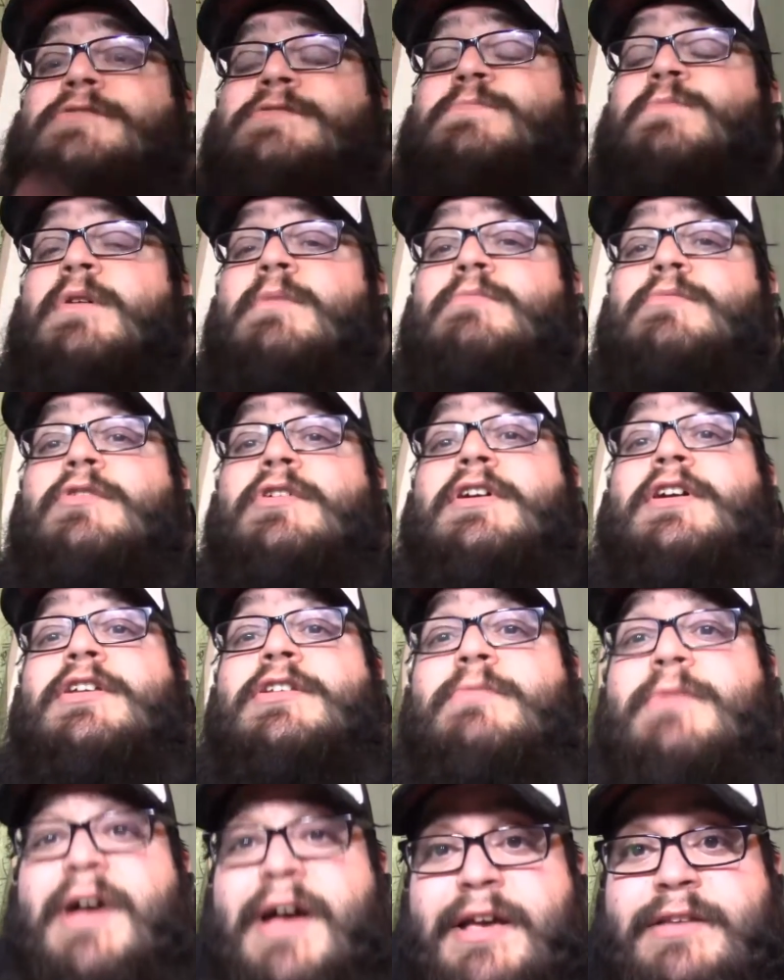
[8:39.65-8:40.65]
What more can
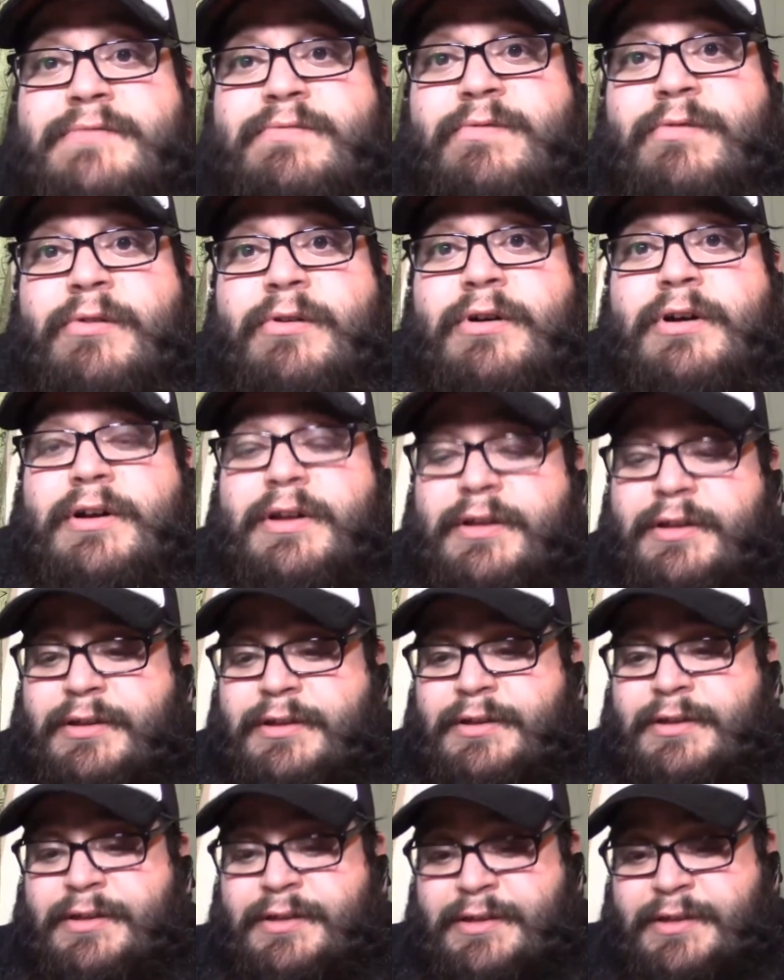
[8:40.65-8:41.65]
you ask for?
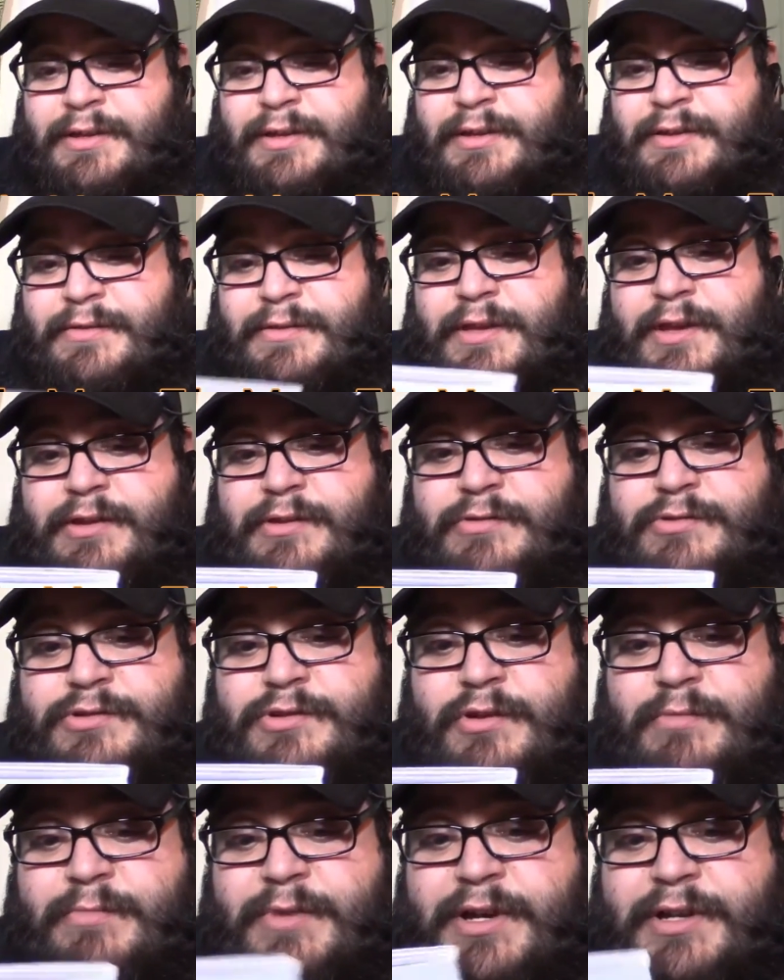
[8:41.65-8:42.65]
Thank you
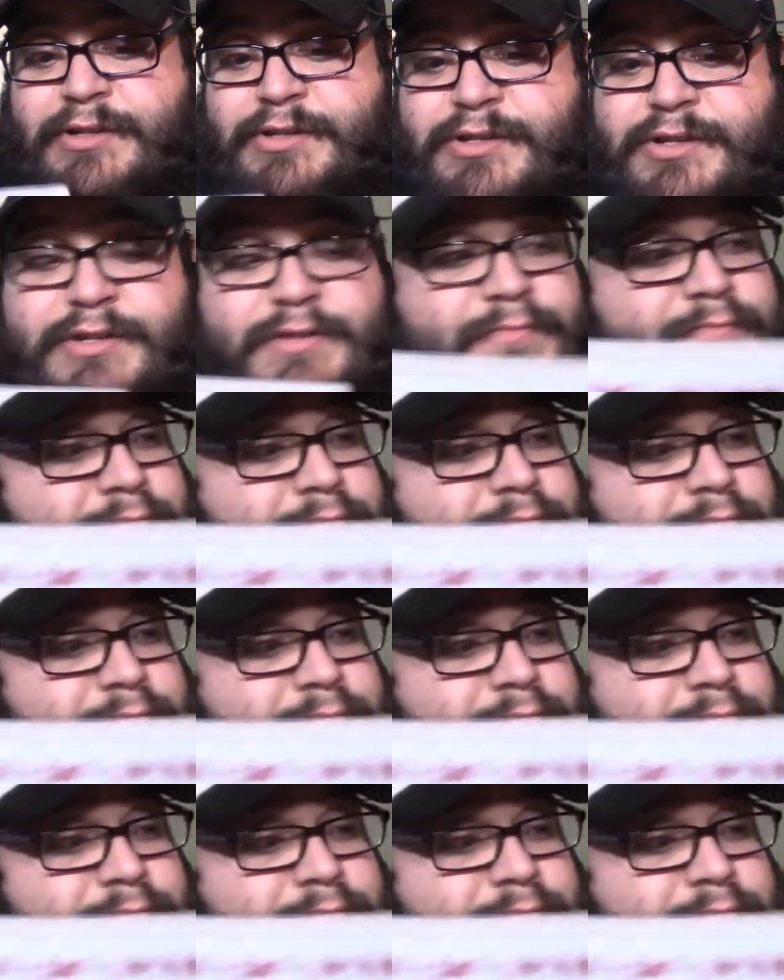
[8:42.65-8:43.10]
so much,